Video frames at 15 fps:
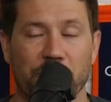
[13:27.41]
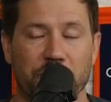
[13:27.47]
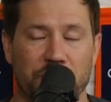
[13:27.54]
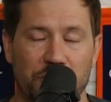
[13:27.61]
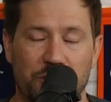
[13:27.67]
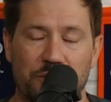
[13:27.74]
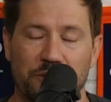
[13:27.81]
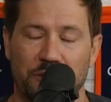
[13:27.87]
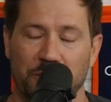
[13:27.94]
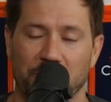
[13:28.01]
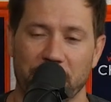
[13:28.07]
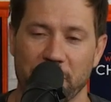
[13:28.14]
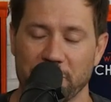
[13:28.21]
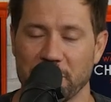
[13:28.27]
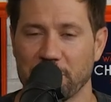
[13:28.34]
for 2 from
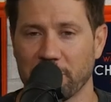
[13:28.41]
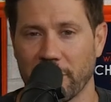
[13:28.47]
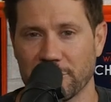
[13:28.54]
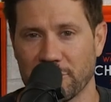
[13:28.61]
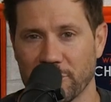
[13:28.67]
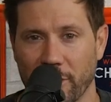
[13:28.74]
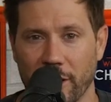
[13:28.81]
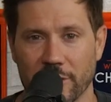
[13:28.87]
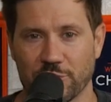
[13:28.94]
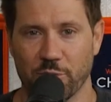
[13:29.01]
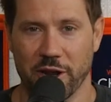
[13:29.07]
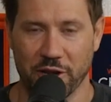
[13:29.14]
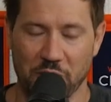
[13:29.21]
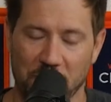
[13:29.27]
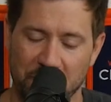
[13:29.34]
50-plus yards.
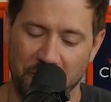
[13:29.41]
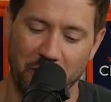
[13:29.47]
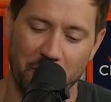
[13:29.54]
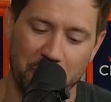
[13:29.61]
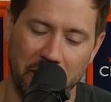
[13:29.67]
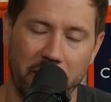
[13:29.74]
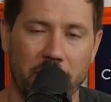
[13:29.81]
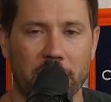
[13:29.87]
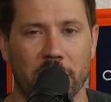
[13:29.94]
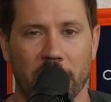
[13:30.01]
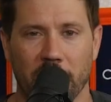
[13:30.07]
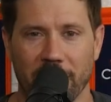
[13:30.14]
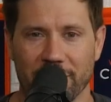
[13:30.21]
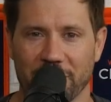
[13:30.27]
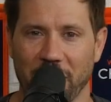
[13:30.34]
Way to go, Fairbairn.
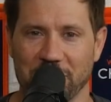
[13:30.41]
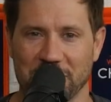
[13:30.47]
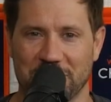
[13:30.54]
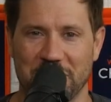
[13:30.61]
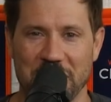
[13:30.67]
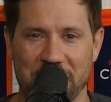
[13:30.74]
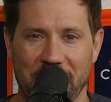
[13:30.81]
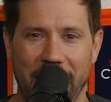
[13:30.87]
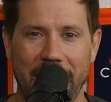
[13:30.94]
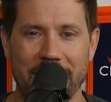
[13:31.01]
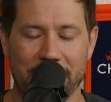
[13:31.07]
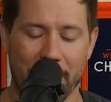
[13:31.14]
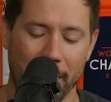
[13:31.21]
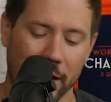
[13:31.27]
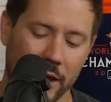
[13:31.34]
Love to see
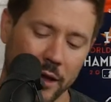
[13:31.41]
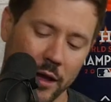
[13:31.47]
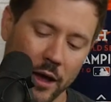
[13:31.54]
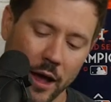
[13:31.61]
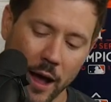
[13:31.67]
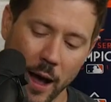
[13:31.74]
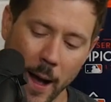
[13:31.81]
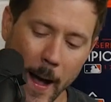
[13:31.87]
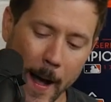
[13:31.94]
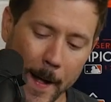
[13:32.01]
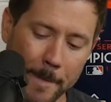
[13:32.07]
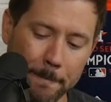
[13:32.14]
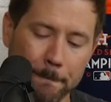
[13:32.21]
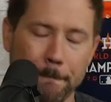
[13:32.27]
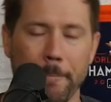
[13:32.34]
that.
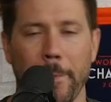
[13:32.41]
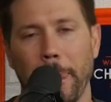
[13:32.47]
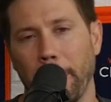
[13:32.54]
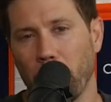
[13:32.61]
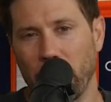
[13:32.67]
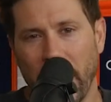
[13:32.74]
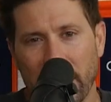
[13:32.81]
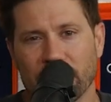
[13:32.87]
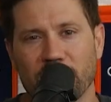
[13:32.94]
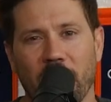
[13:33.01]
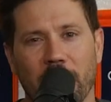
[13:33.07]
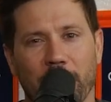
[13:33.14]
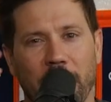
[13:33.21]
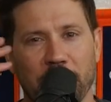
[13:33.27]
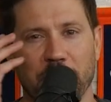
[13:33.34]
We got to
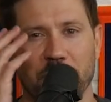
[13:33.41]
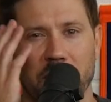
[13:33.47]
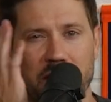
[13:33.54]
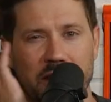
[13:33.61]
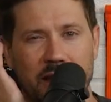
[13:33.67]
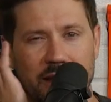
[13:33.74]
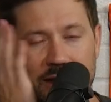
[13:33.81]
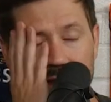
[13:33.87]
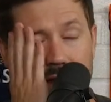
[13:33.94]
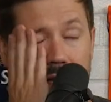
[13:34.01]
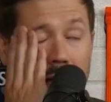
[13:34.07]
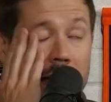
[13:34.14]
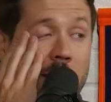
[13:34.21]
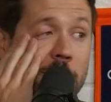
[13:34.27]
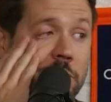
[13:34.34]
talk about the play that ended the
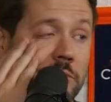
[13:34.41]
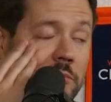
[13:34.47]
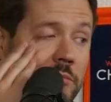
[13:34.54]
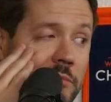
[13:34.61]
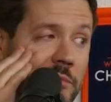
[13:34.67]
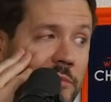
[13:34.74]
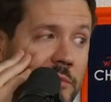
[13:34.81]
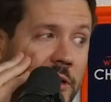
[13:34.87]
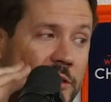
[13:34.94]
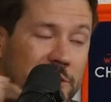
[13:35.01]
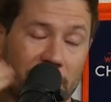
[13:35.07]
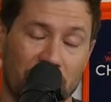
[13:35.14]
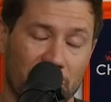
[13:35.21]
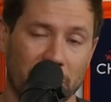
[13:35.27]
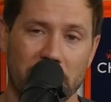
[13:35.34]
game,
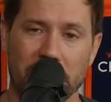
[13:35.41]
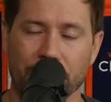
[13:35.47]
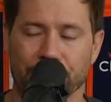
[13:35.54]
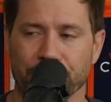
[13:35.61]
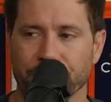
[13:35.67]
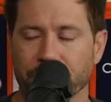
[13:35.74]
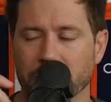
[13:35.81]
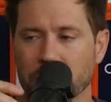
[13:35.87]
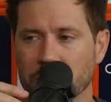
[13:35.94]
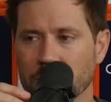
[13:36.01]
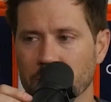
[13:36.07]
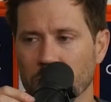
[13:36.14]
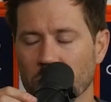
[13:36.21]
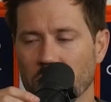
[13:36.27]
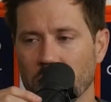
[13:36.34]
essentially.
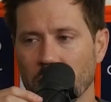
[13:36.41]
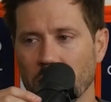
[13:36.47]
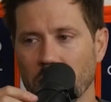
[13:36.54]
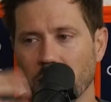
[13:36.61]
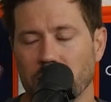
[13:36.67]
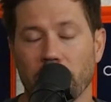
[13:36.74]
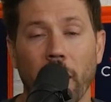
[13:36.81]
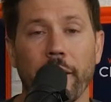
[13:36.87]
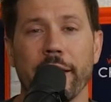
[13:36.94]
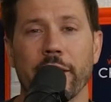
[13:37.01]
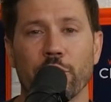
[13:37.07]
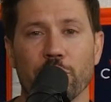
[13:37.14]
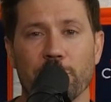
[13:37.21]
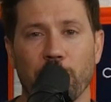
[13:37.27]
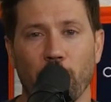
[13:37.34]
Dare
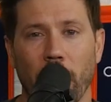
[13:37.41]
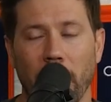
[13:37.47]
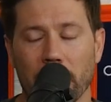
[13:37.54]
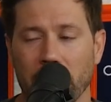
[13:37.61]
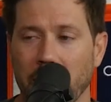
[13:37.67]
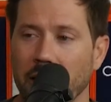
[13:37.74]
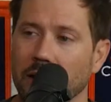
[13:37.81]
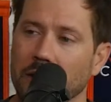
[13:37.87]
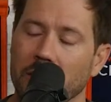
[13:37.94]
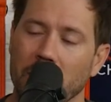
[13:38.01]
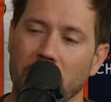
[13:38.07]
Ogunbowale